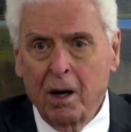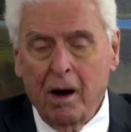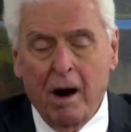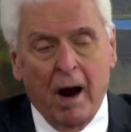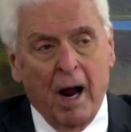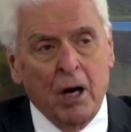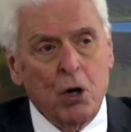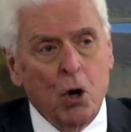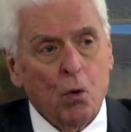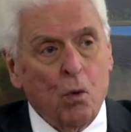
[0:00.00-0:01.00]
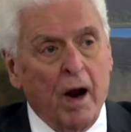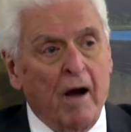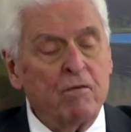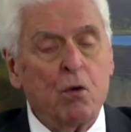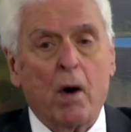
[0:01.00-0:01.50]
And we
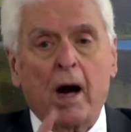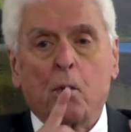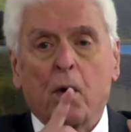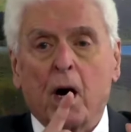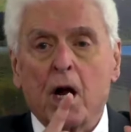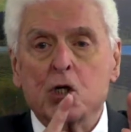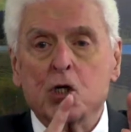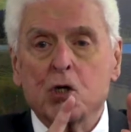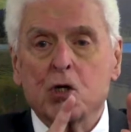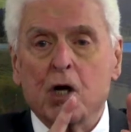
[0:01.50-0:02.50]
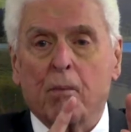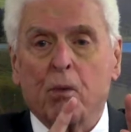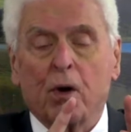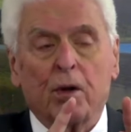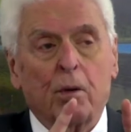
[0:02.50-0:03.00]
have direct relationship
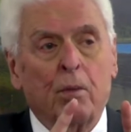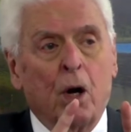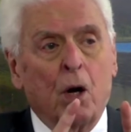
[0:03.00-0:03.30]
with him,